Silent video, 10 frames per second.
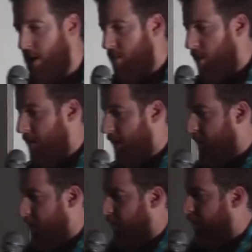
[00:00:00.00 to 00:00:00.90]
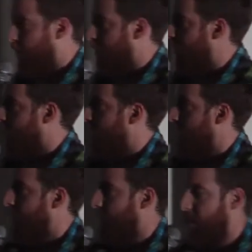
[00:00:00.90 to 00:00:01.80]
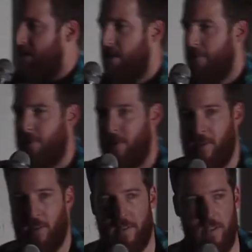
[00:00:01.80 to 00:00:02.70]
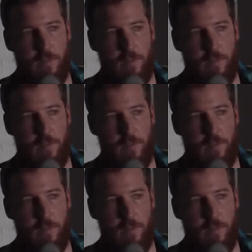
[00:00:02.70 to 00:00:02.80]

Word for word: and probably even before, is different. It's